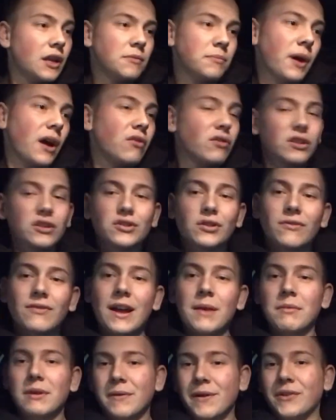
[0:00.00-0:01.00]
But I'm going to stop
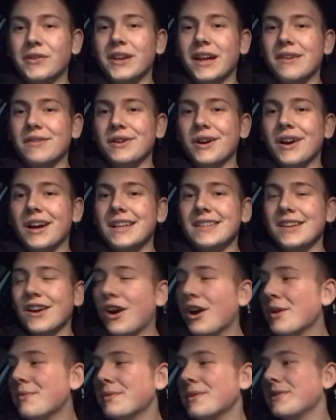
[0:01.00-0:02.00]
rambling on now, guys.
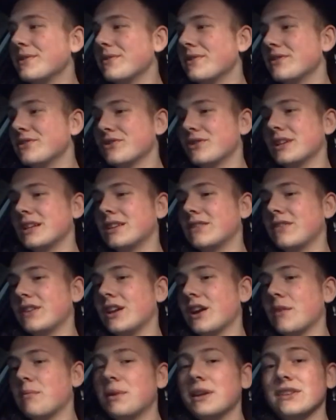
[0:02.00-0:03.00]
I hope you do enjoy this
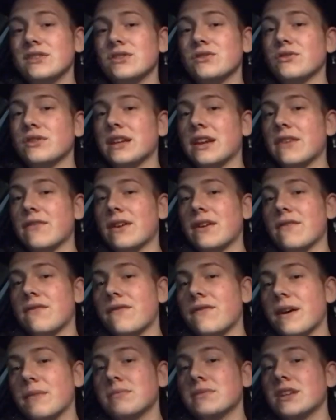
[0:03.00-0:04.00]
video. Please ensure to give it a
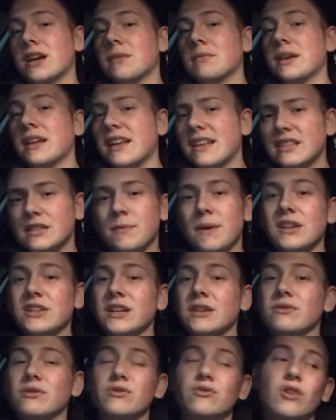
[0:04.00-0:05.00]
thumbs up, smash
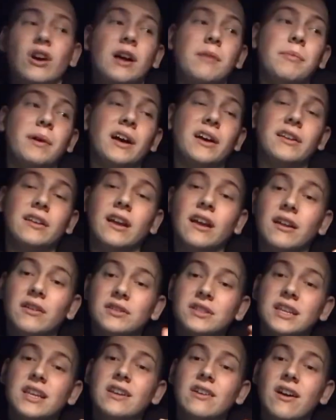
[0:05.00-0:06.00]
that subscribe button, and I'll
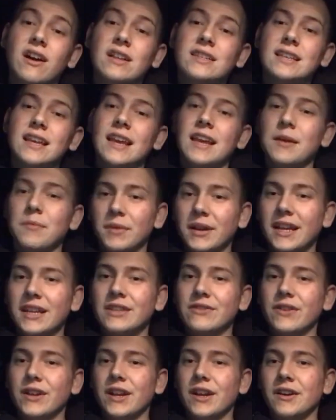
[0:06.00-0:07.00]
see you guys in my
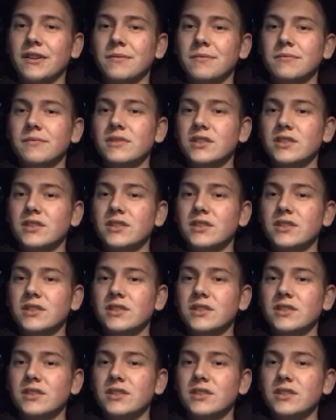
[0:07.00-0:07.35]
next video.